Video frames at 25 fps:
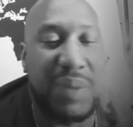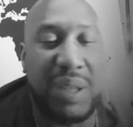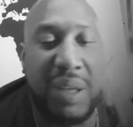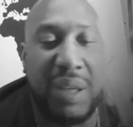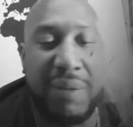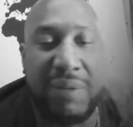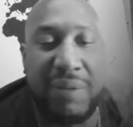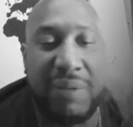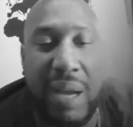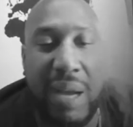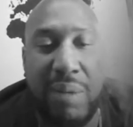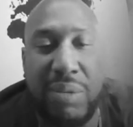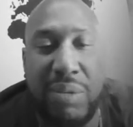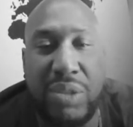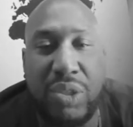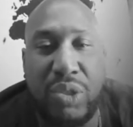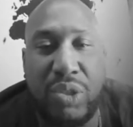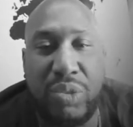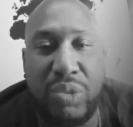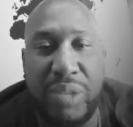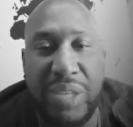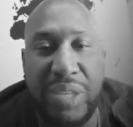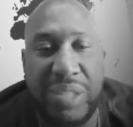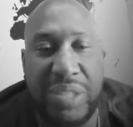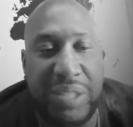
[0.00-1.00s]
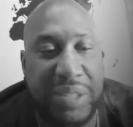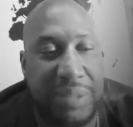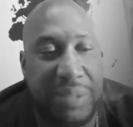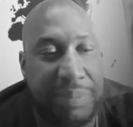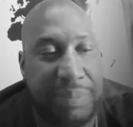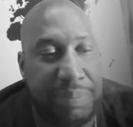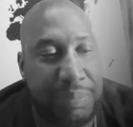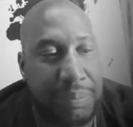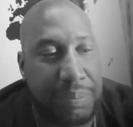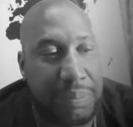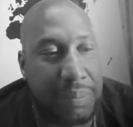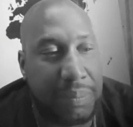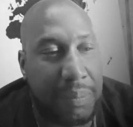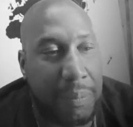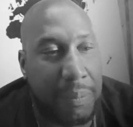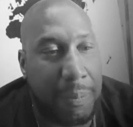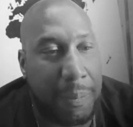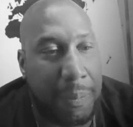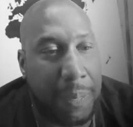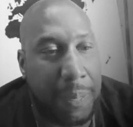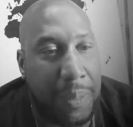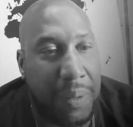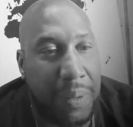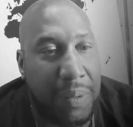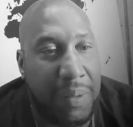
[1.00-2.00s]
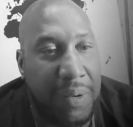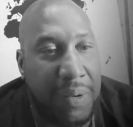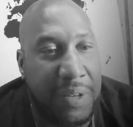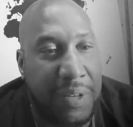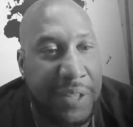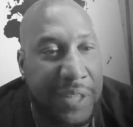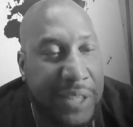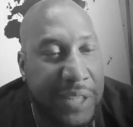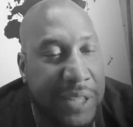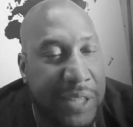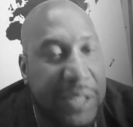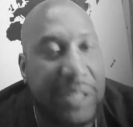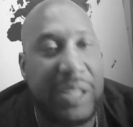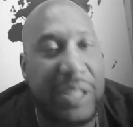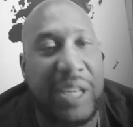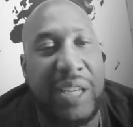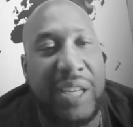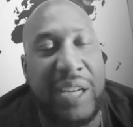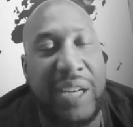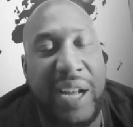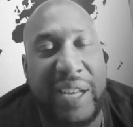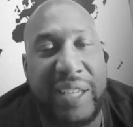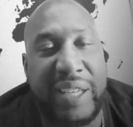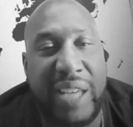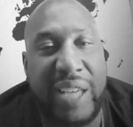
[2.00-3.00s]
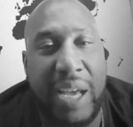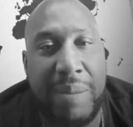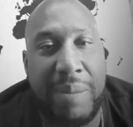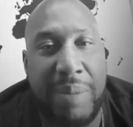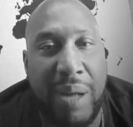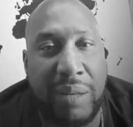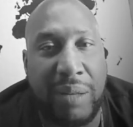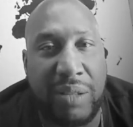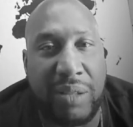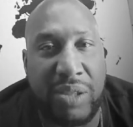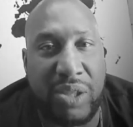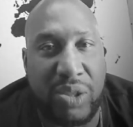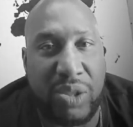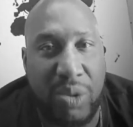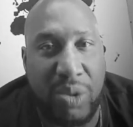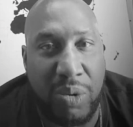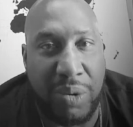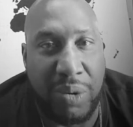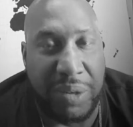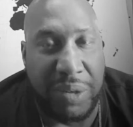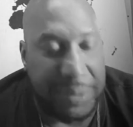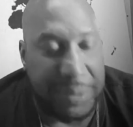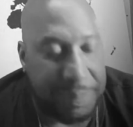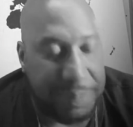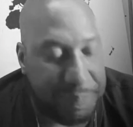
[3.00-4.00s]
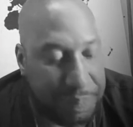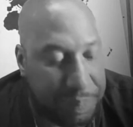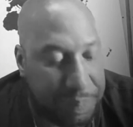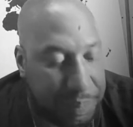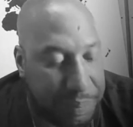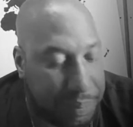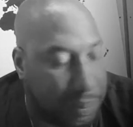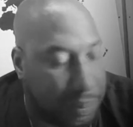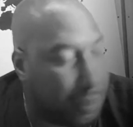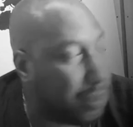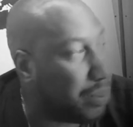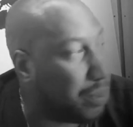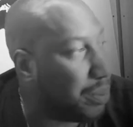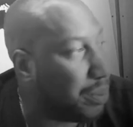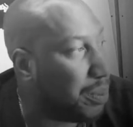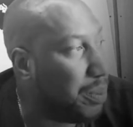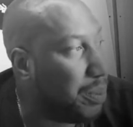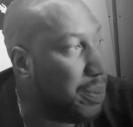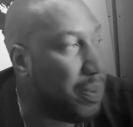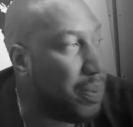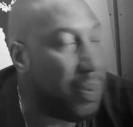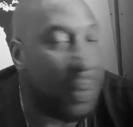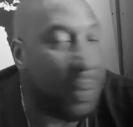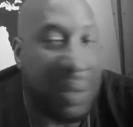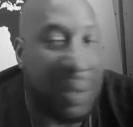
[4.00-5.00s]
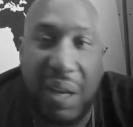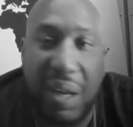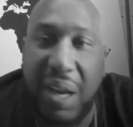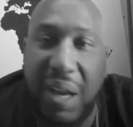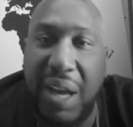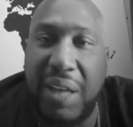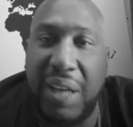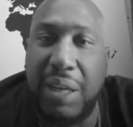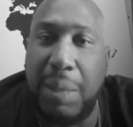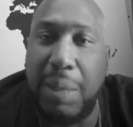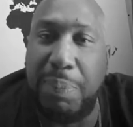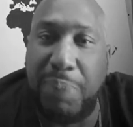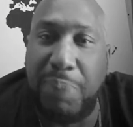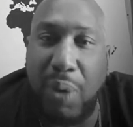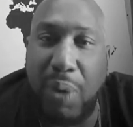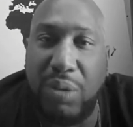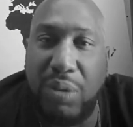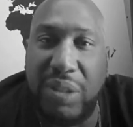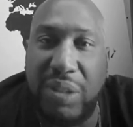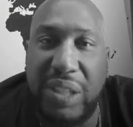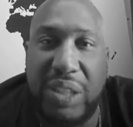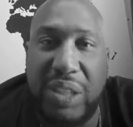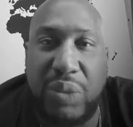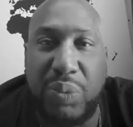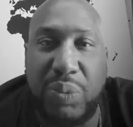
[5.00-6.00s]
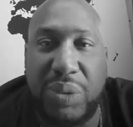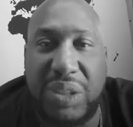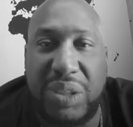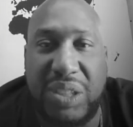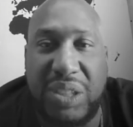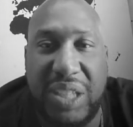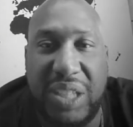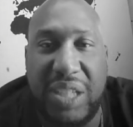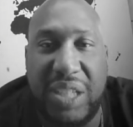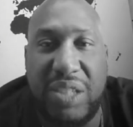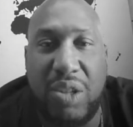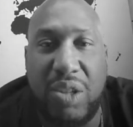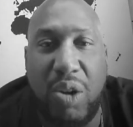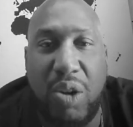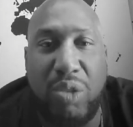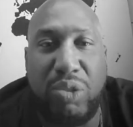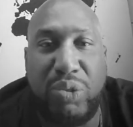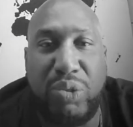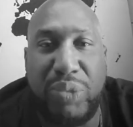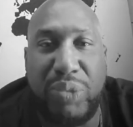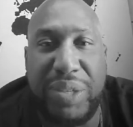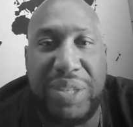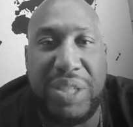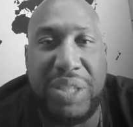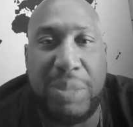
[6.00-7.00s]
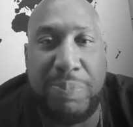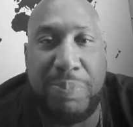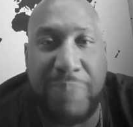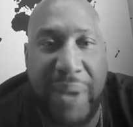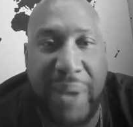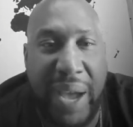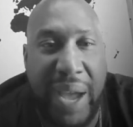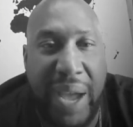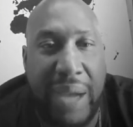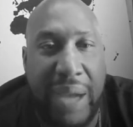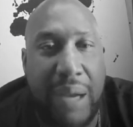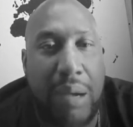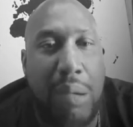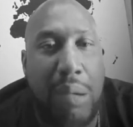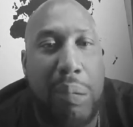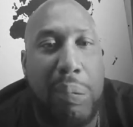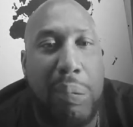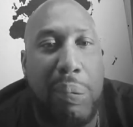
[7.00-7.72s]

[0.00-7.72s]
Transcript: if that was Drina and I came out the store and the police was sitting on Drina's back